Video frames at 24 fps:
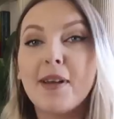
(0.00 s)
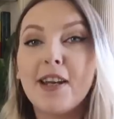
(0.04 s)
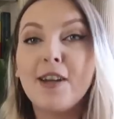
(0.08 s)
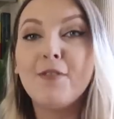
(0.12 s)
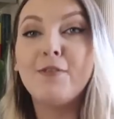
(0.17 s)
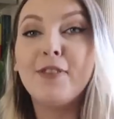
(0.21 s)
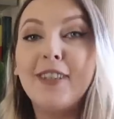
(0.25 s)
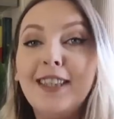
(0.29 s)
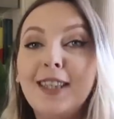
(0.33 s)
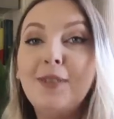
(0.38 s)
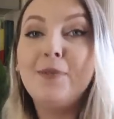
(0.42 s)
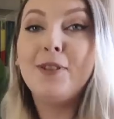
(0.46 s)
And I
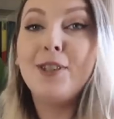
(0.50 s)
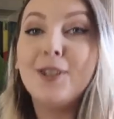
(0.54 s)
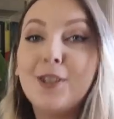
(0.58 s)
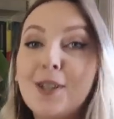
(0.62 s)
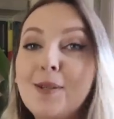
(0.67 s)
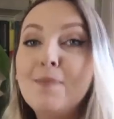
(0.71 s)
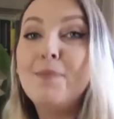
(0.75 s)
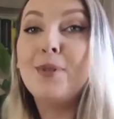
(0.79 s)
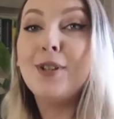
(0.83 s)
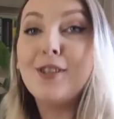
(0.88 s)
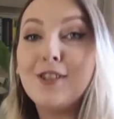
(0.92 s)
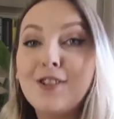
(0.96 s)
really want to
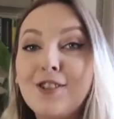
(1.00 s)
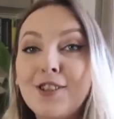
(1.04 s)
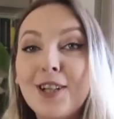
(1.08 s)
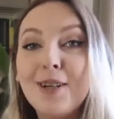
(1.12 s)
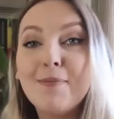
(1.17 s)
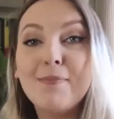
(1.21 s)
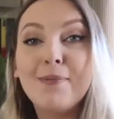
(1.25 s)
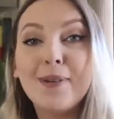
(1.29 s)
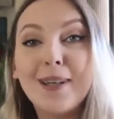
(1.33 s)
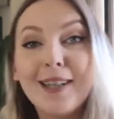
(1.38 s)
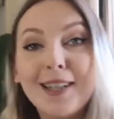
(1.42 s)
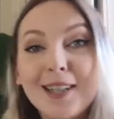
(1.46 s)
go book
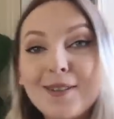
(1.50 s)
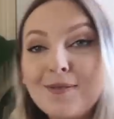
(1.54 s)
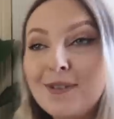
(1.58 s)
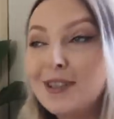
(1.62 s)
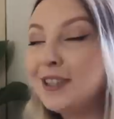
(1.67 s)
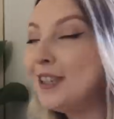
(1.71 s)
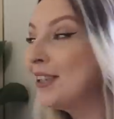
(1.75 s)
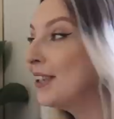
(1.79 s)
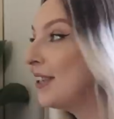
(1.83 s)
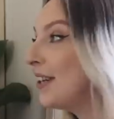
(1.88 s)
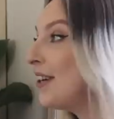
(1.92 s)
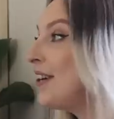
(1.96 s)
shopping. I
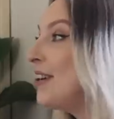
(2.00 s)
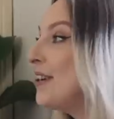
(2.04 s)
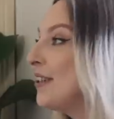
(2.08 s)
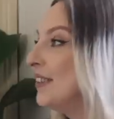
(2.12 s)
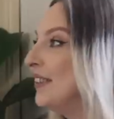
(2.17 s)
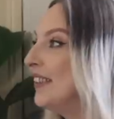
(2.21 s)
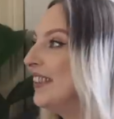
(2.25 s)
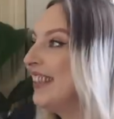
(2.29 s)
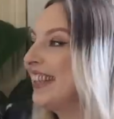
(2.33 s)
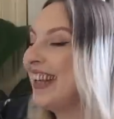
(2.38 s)
want to go.